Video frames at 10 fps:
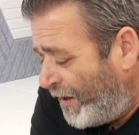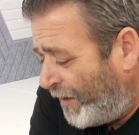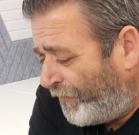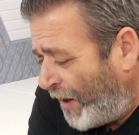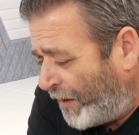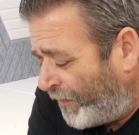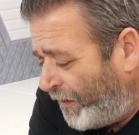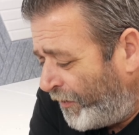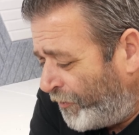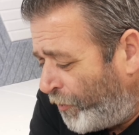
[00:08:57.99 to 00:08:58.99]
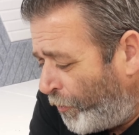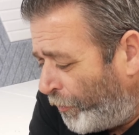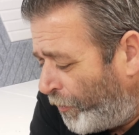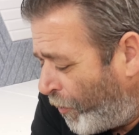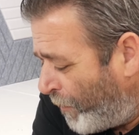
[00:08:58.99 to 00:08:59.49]
In fact, I think the
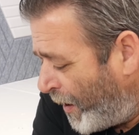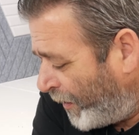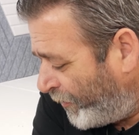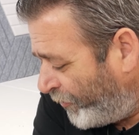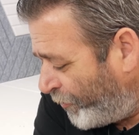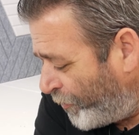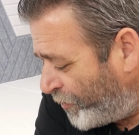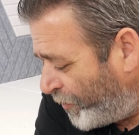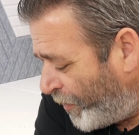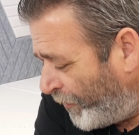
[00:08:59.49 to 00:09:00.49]
total harmonic distortion on